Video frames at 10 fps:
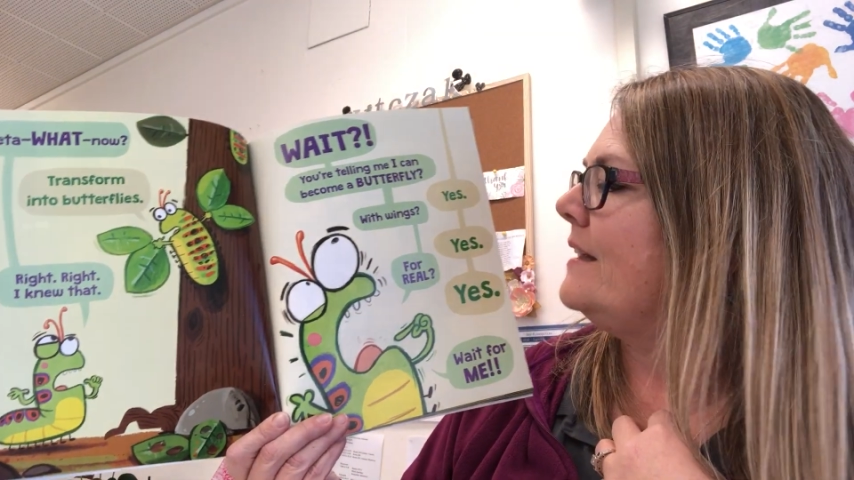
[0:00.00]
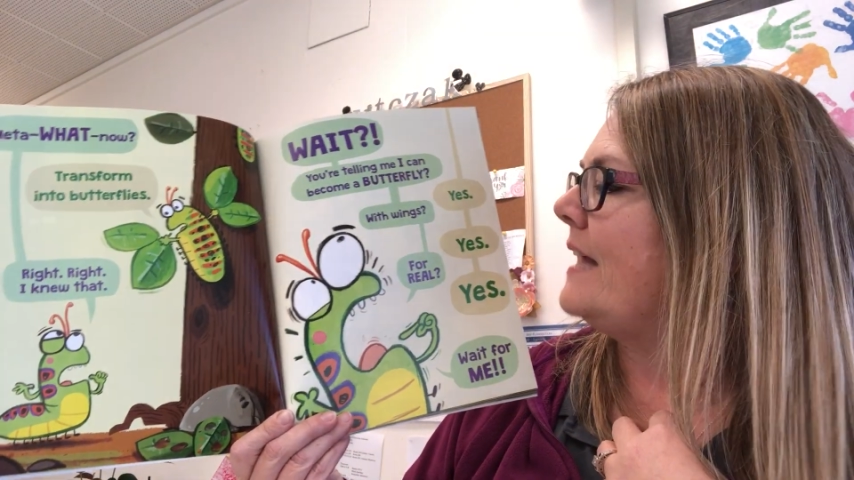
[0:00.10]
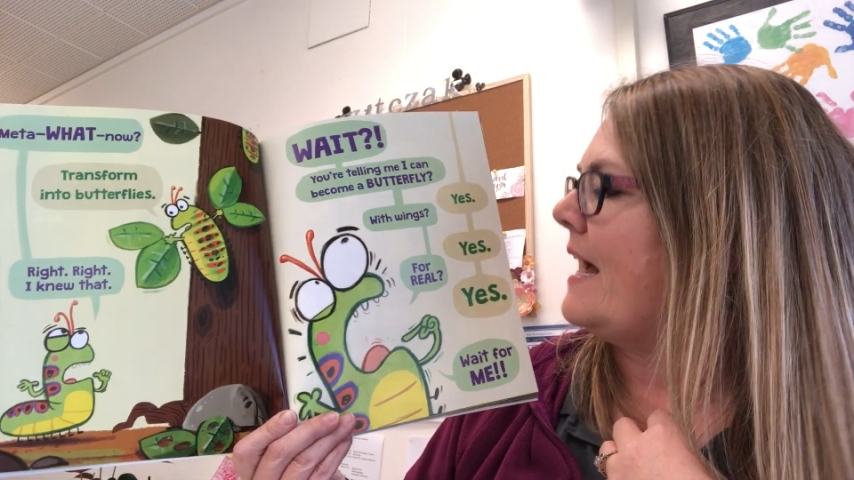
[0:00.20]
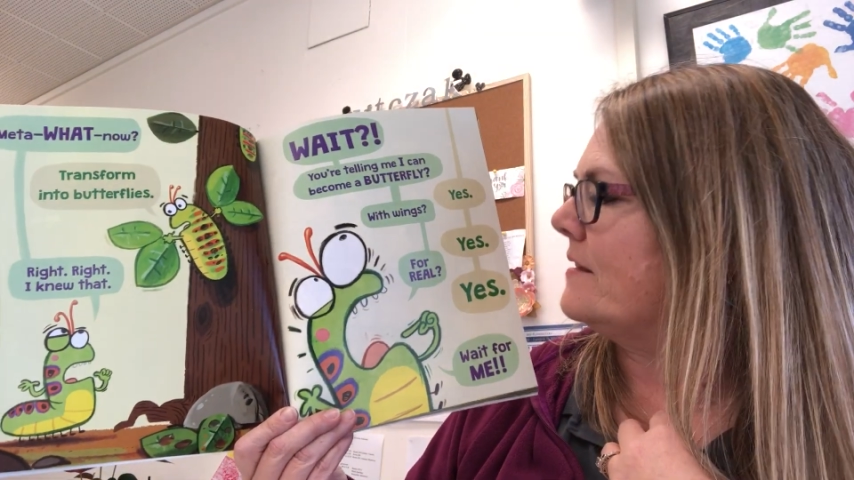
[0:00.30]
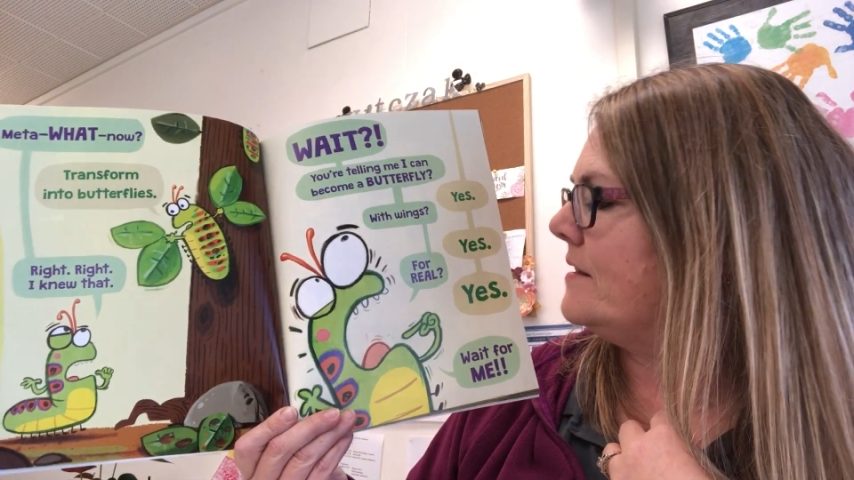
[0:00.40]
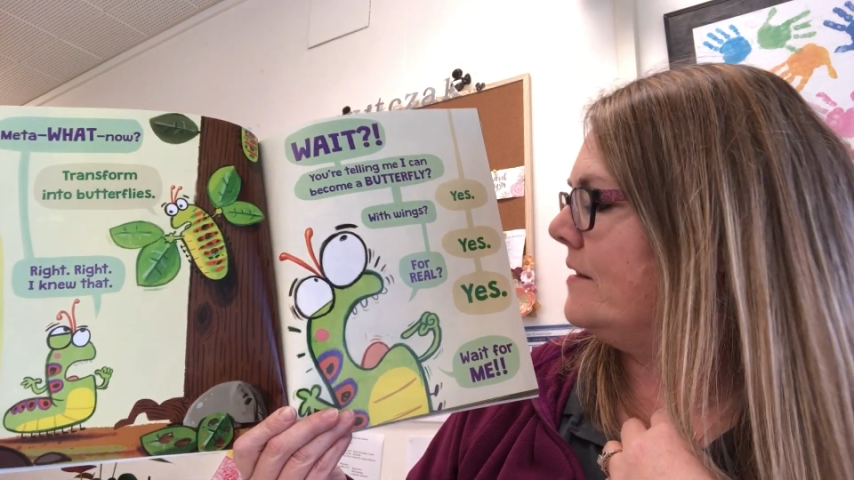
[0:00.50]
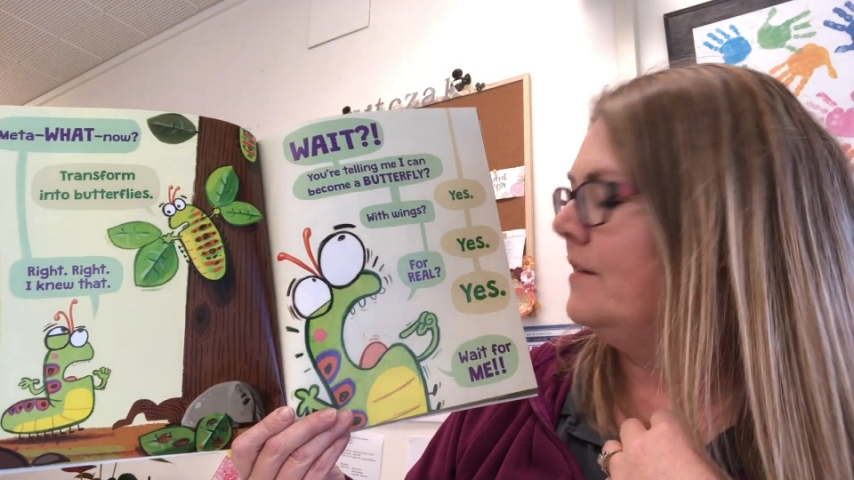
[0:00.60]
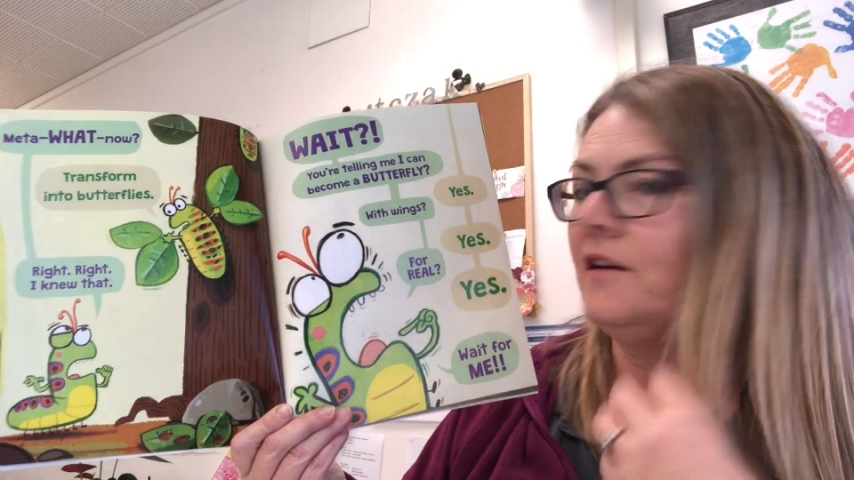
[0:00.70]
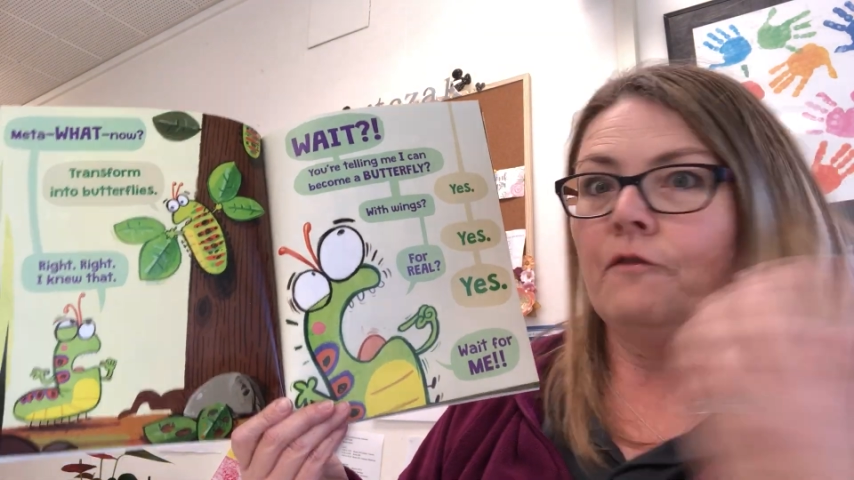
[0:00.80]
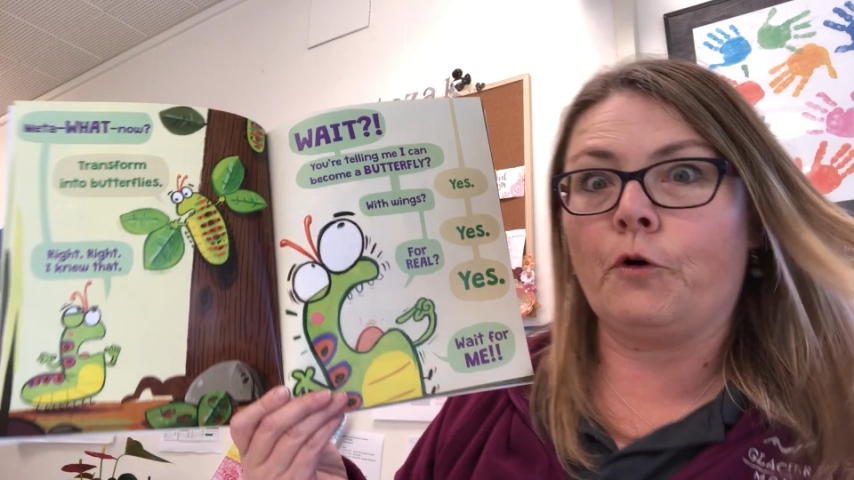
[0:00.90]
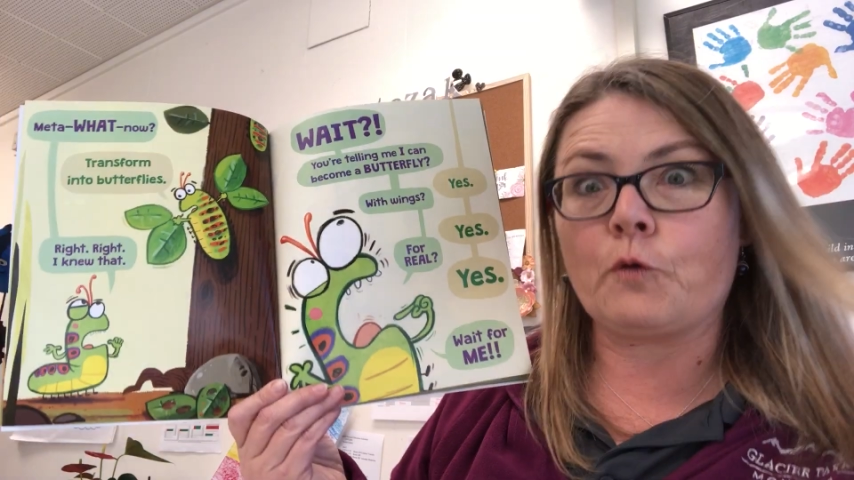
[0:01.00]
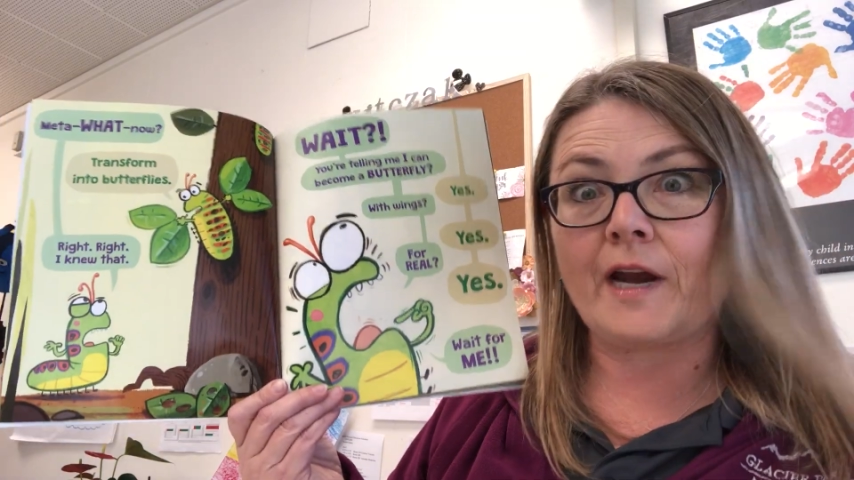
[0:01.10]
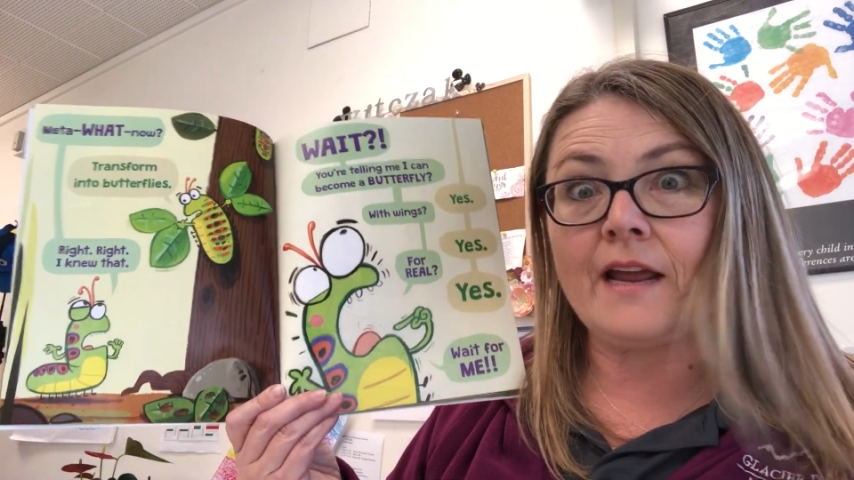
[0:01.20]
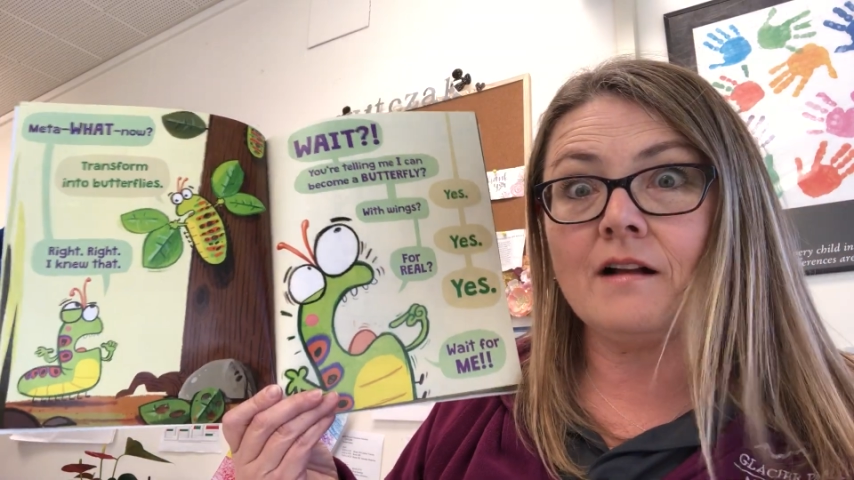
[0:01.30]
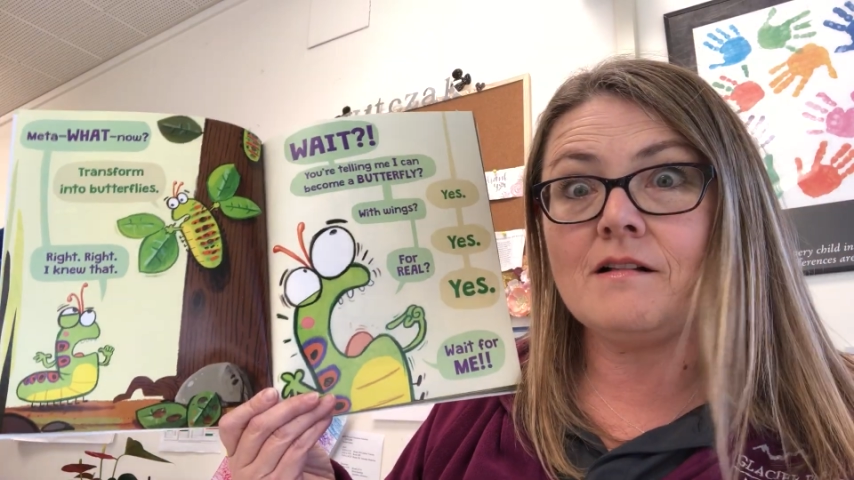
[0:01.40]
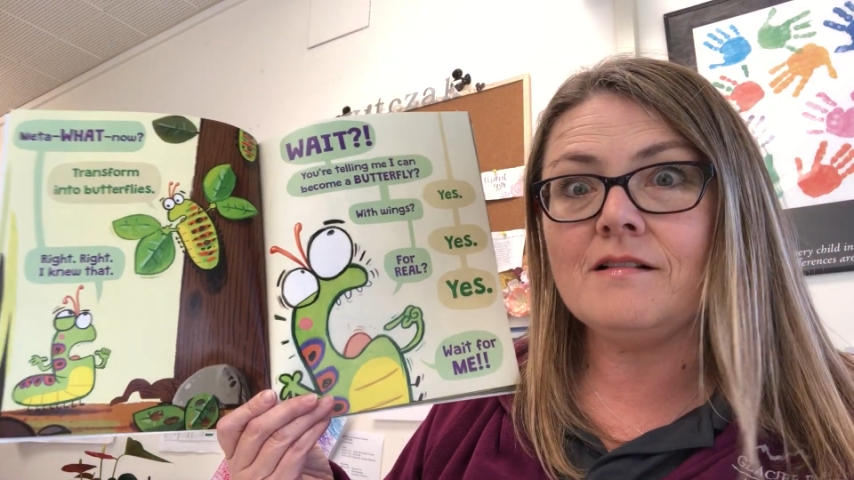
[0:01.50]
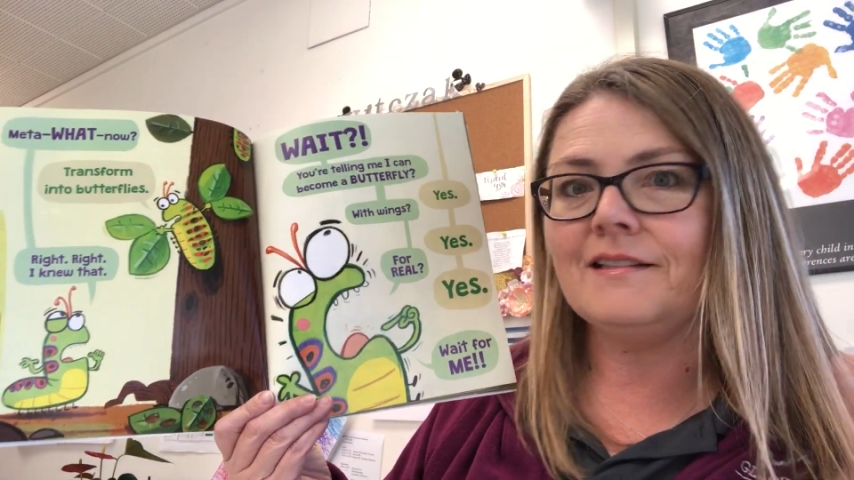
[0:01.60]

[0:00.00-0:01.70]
Yes. For real?